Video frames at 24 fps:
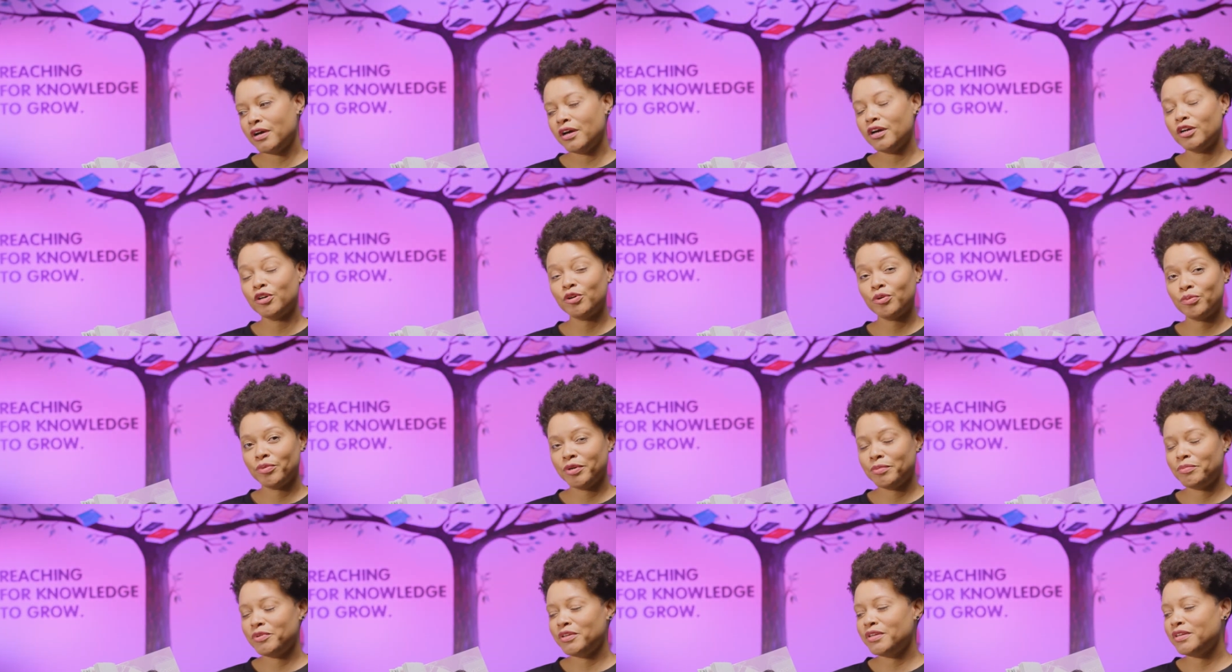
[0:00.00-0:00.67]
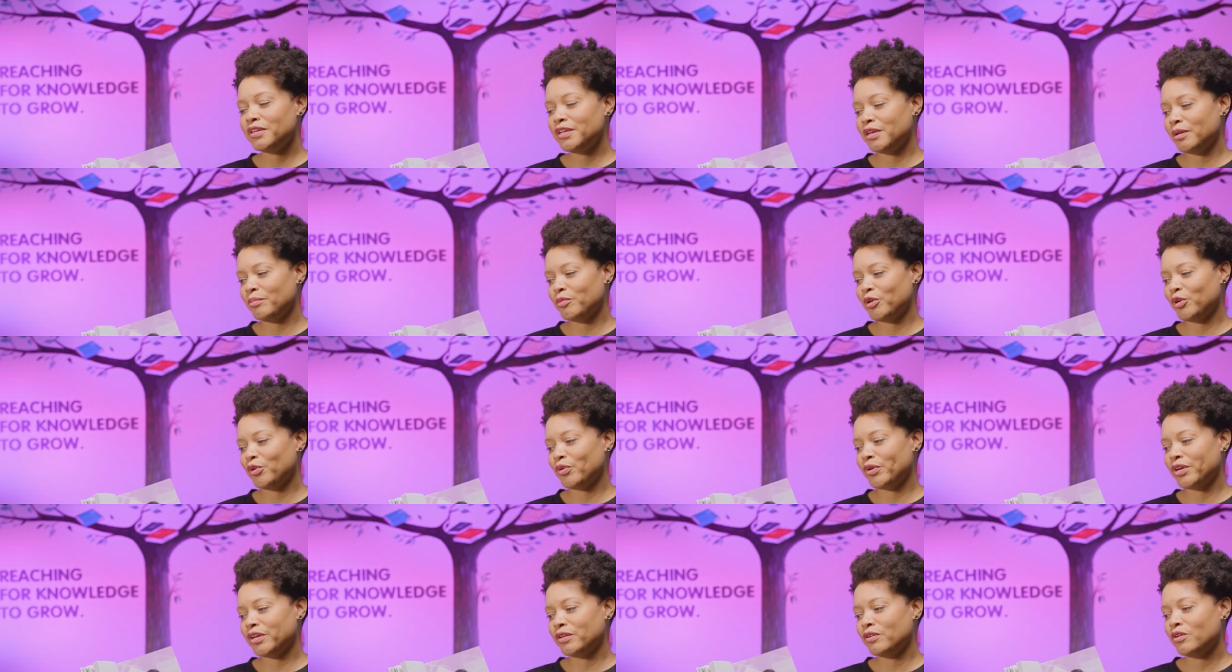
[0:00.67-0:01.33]
a Caribbean
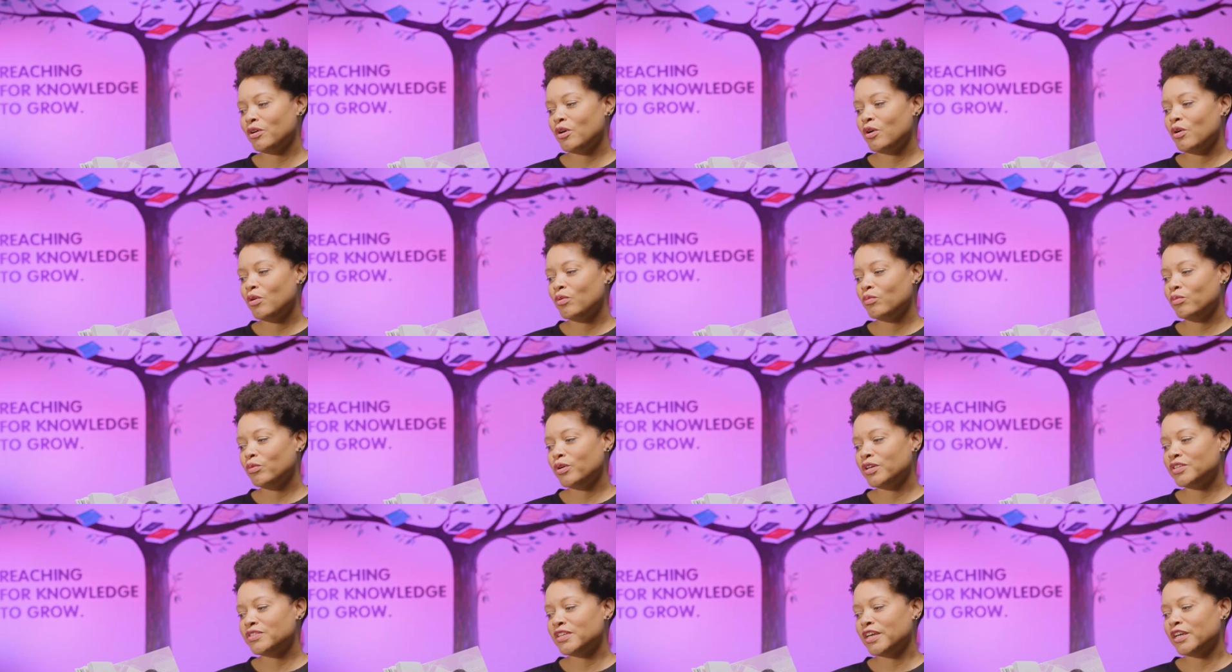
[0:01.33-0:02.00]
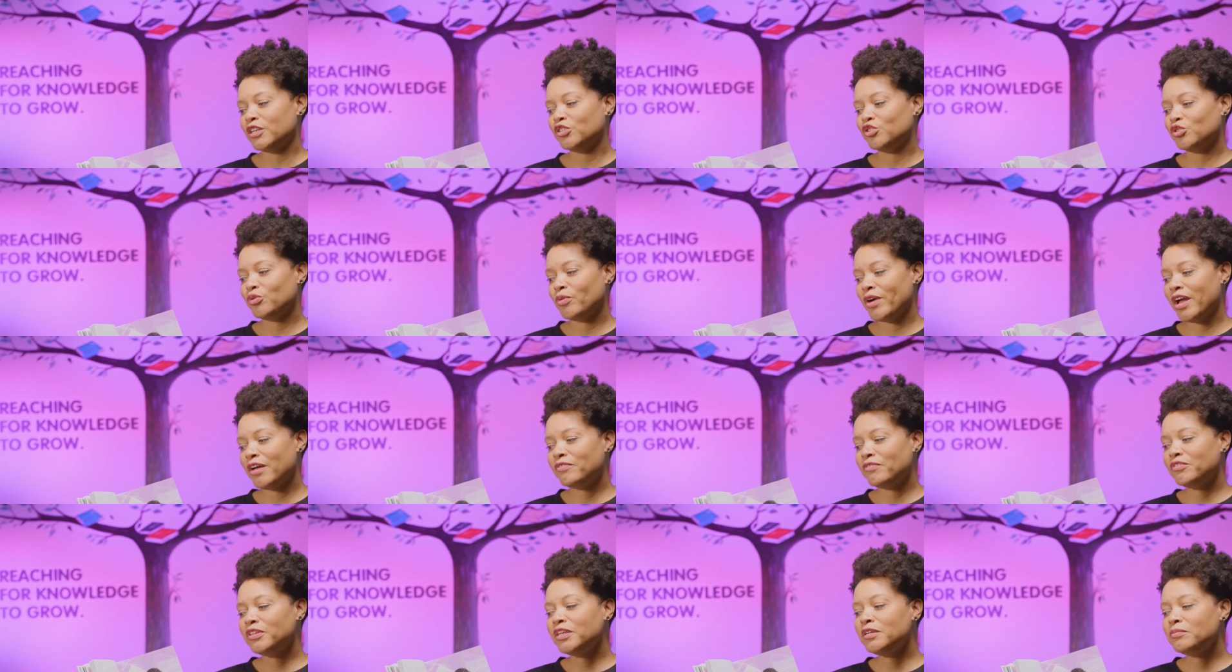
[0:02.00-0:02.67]
immigrant, was a
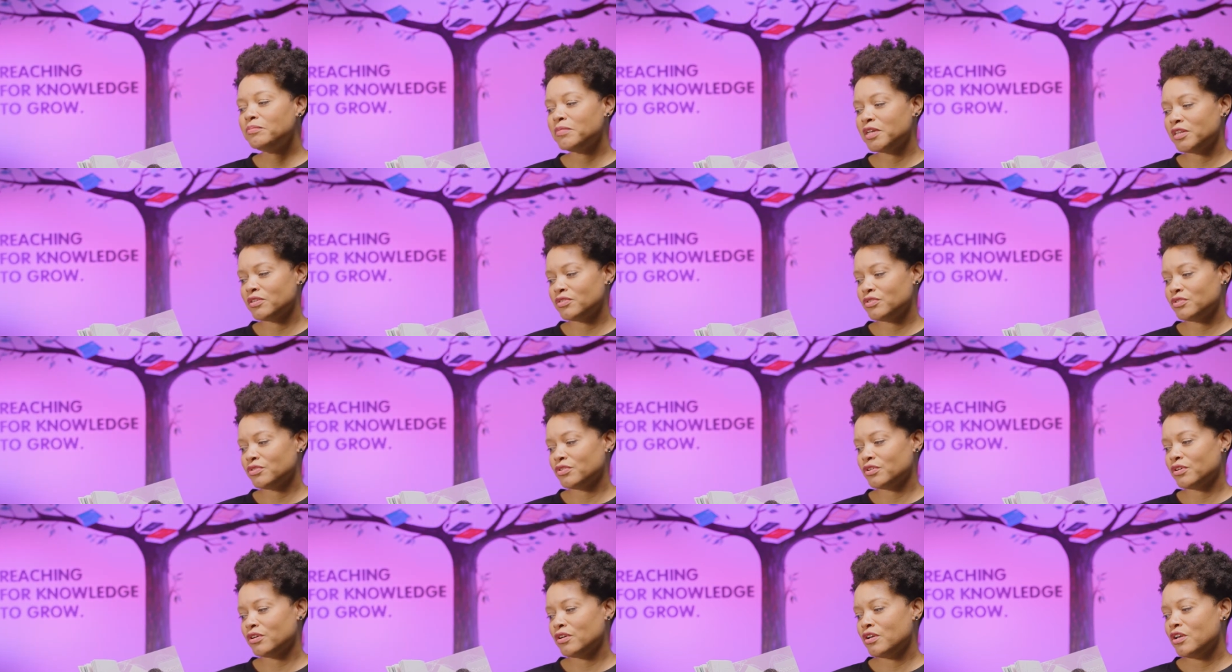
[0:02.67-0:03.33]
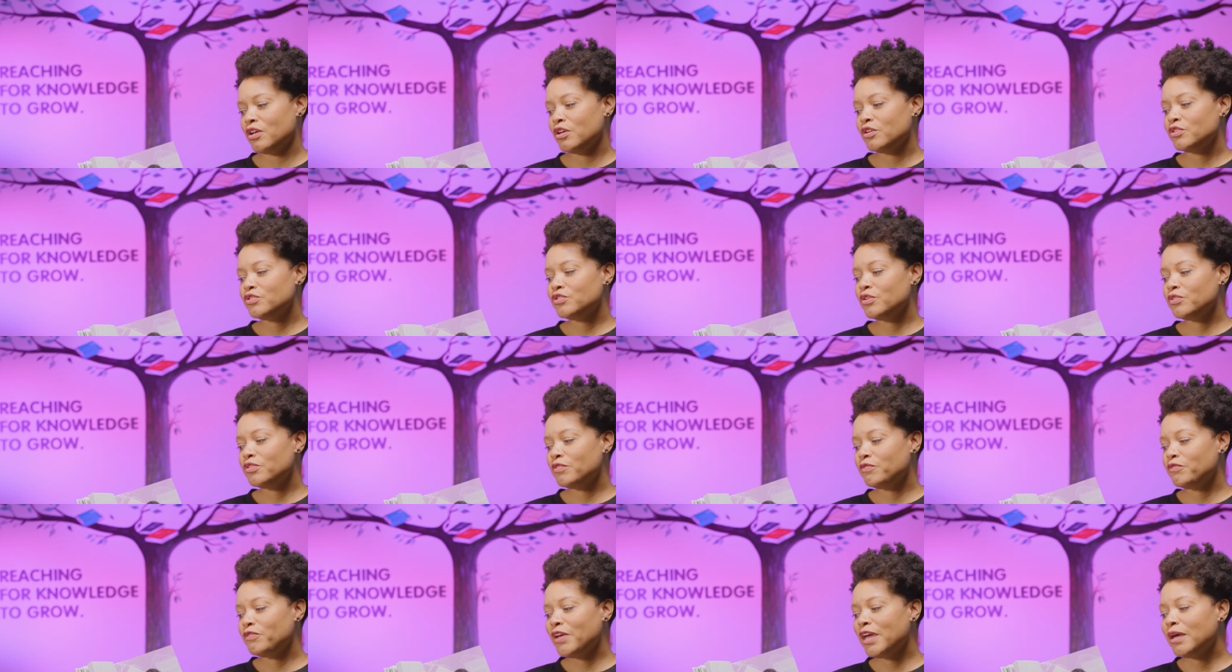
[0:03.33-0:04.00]
traveling minister, so
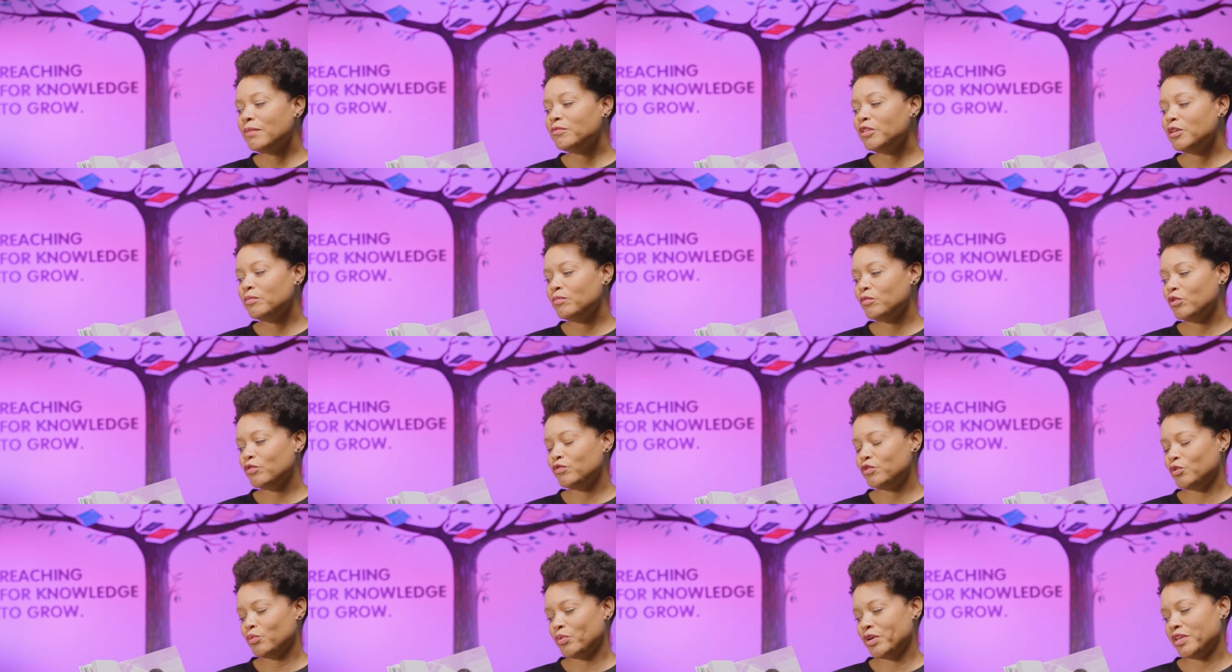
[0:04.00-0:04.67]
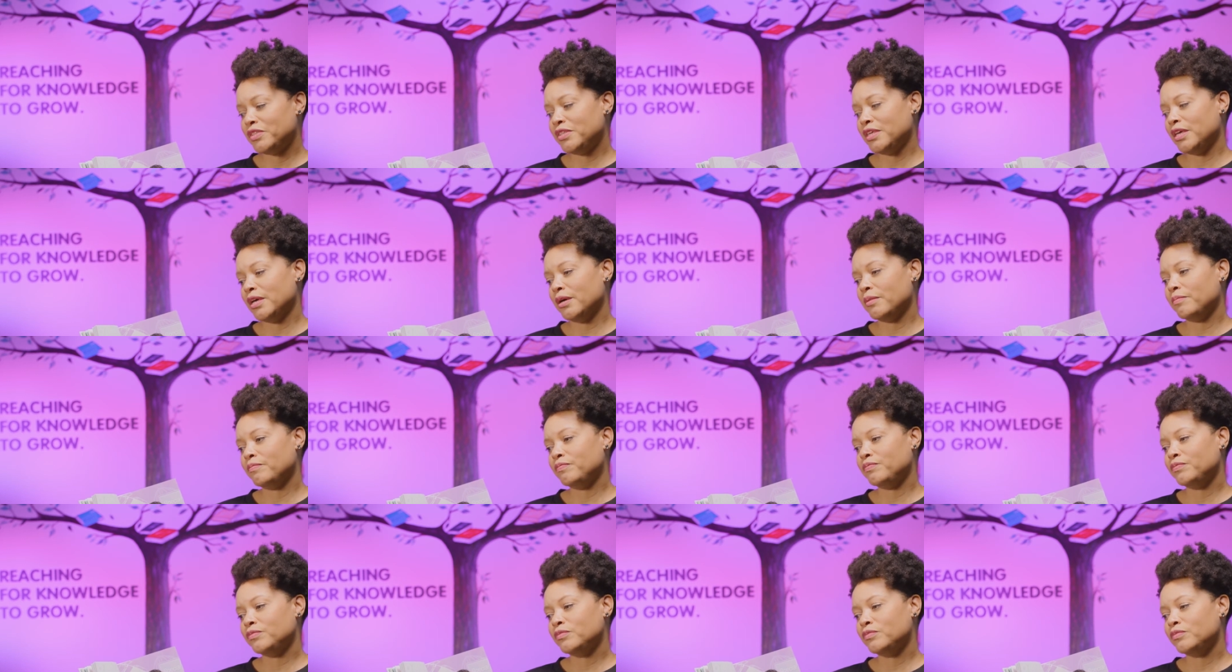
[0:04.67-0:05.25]
the family moved with him.